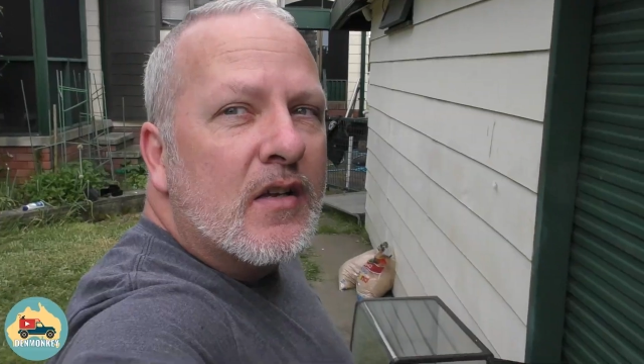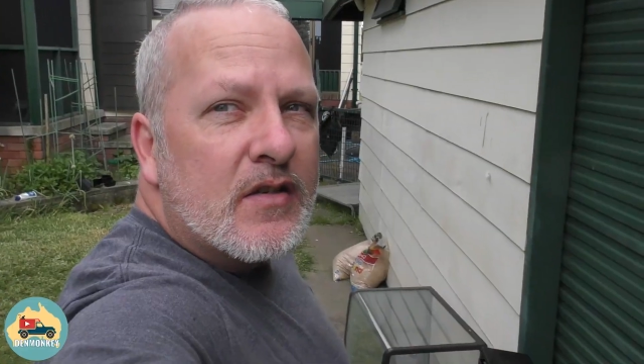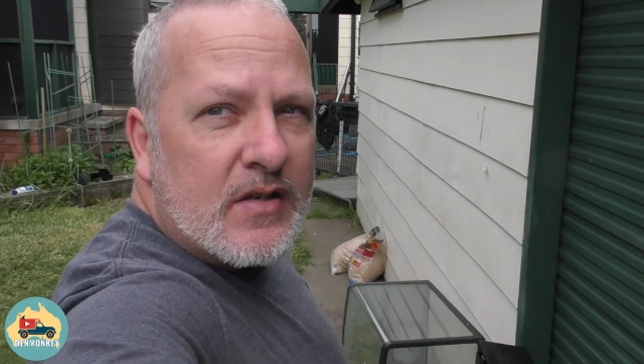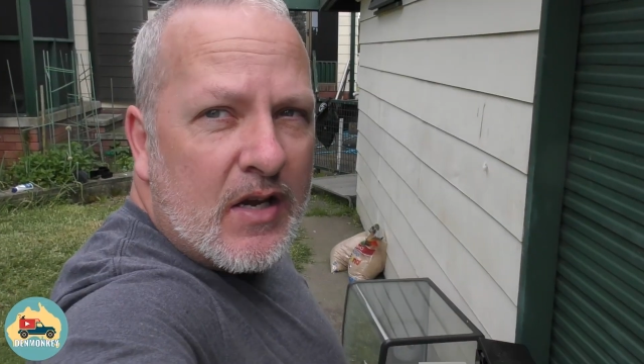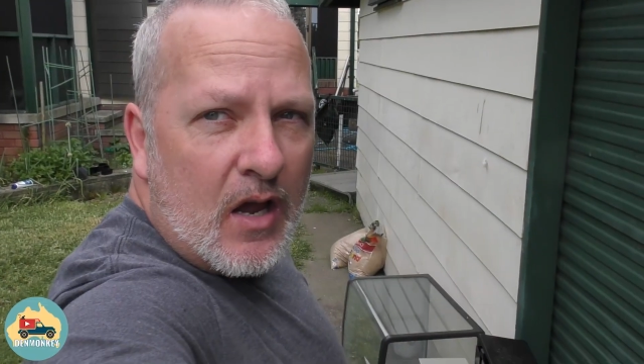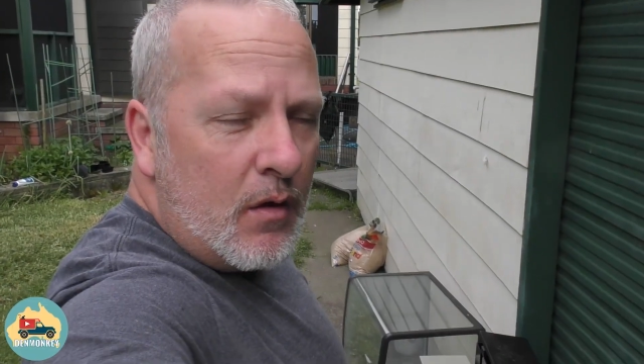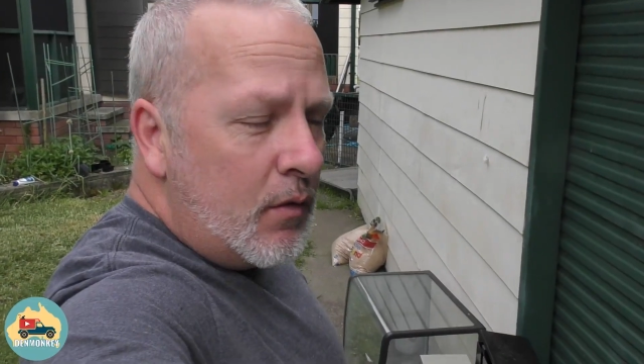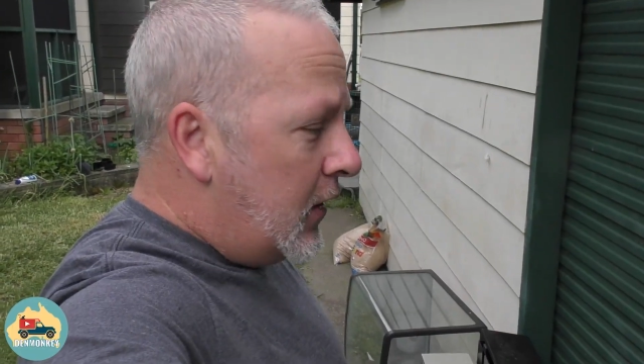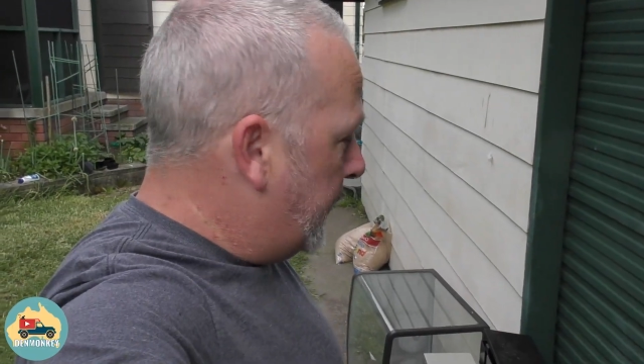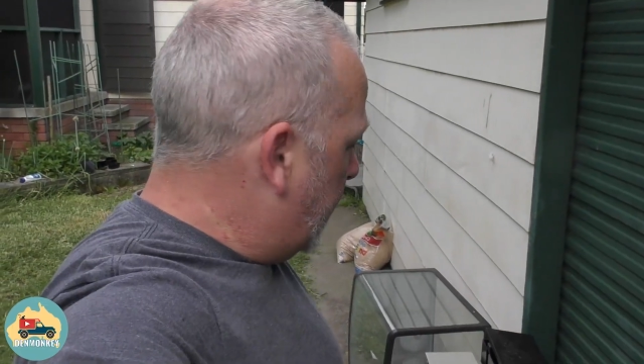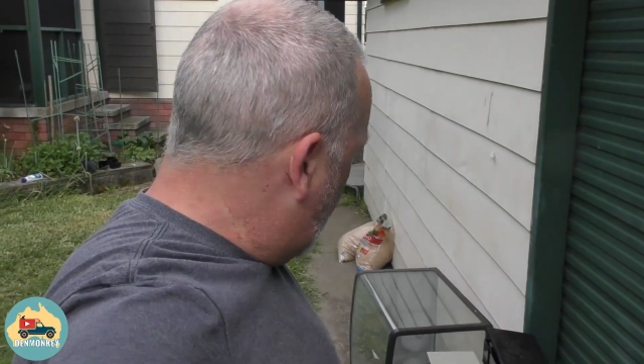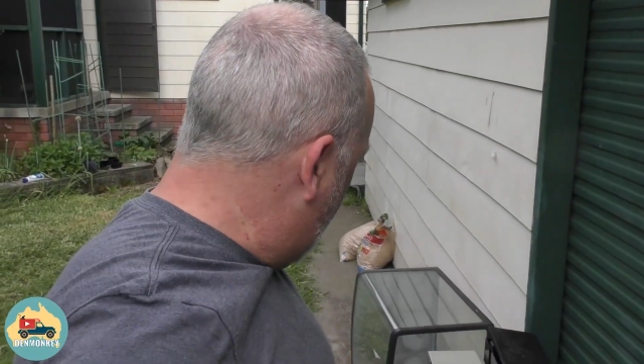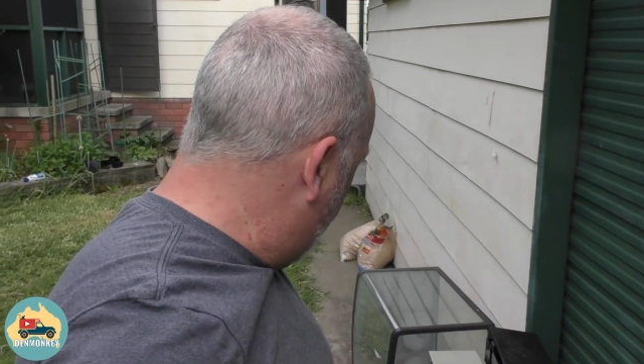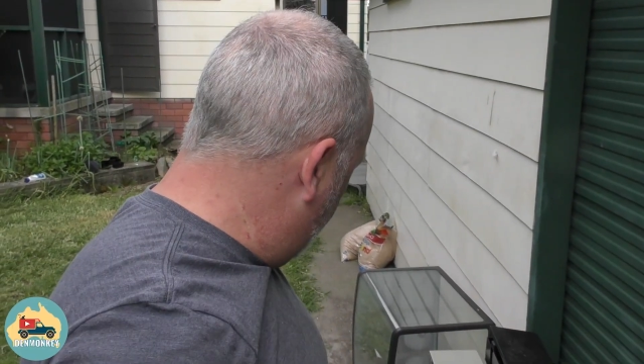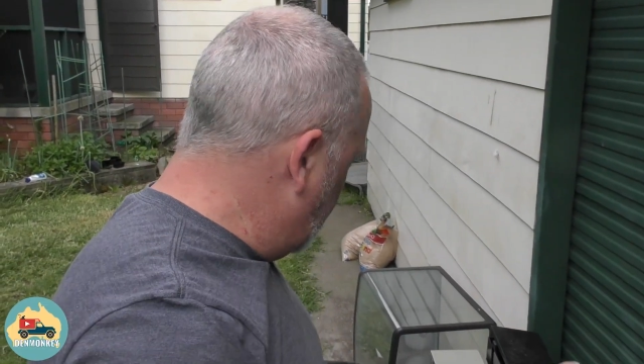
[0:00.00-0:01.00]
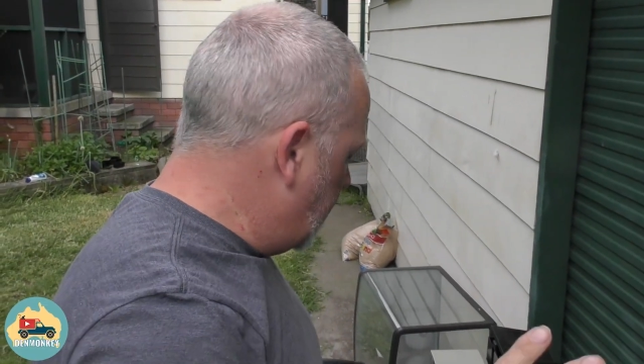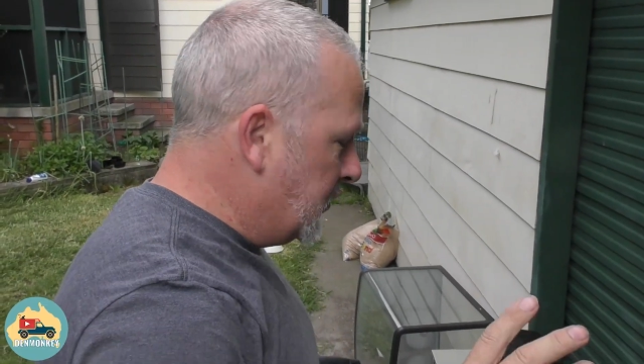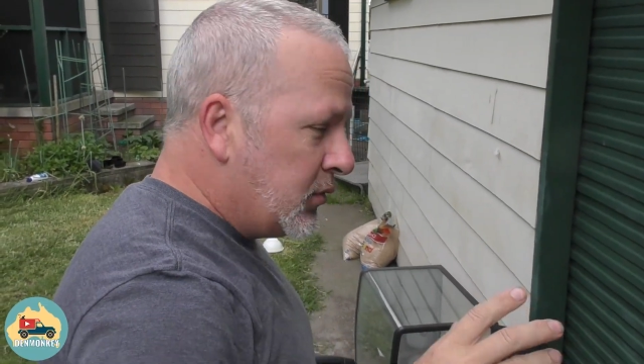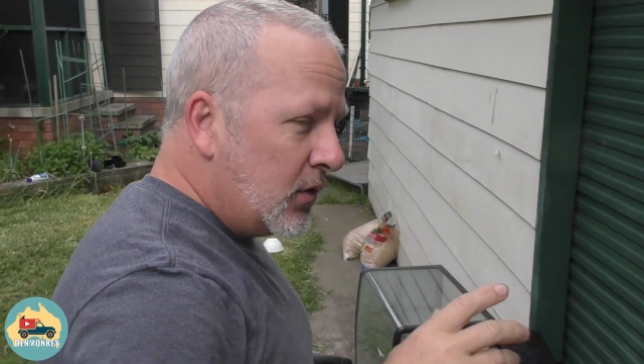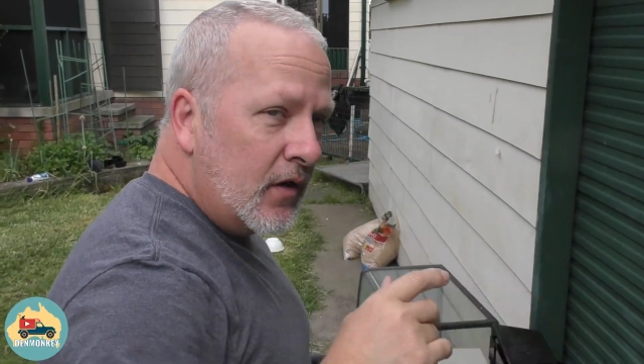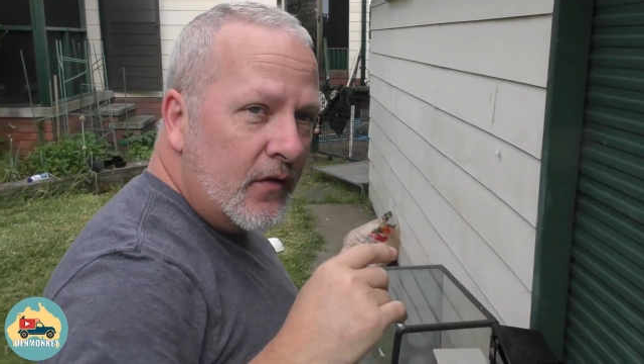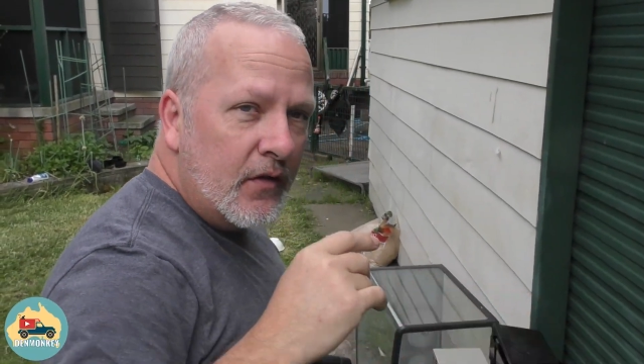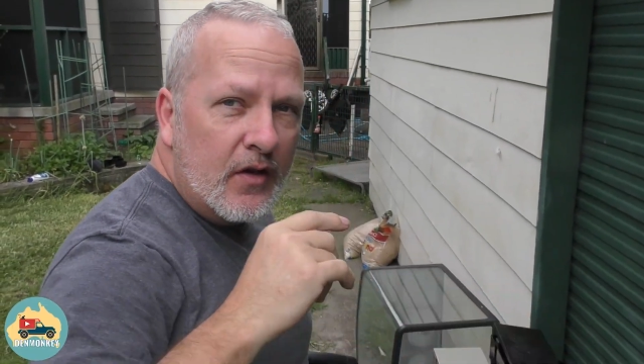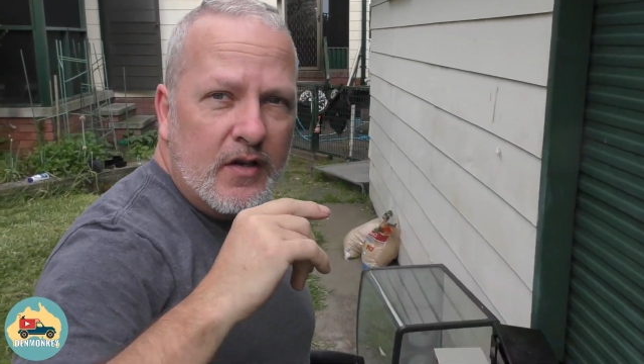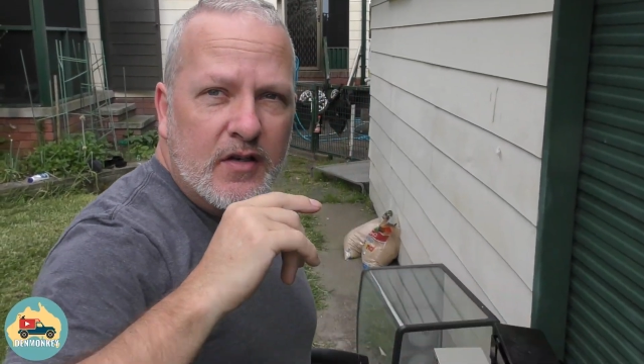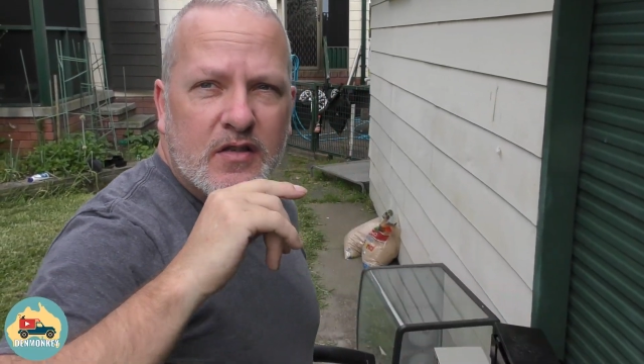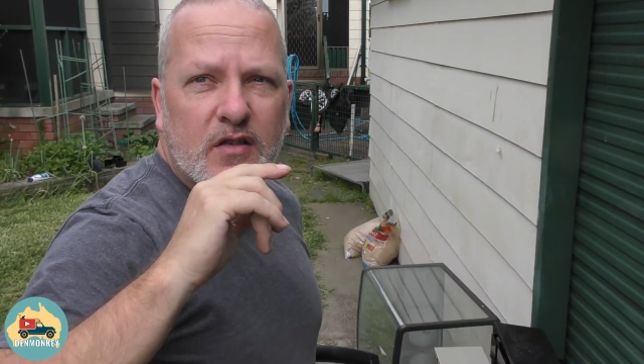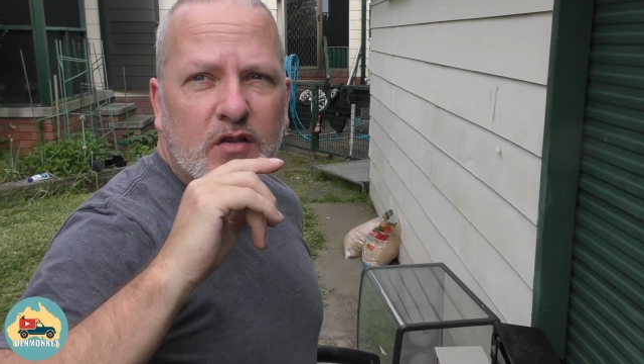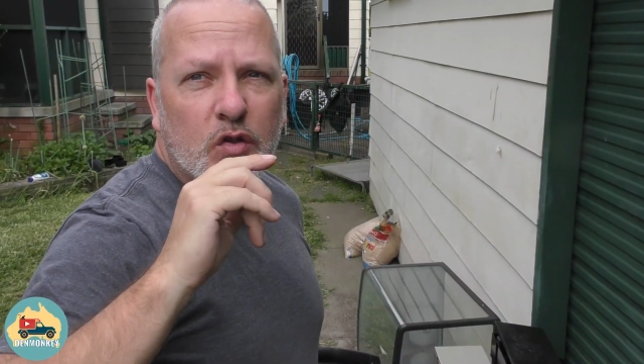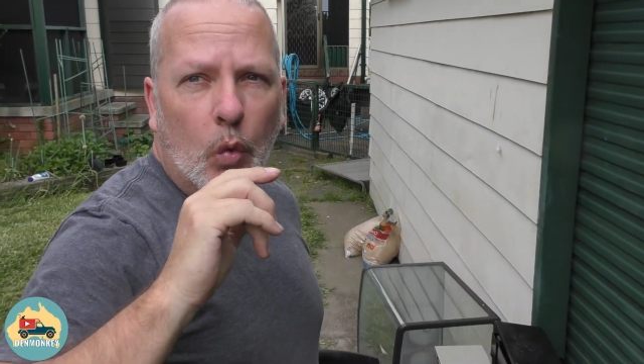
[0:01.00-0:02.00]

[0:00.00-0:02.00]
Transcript: So if you haven't used one of these,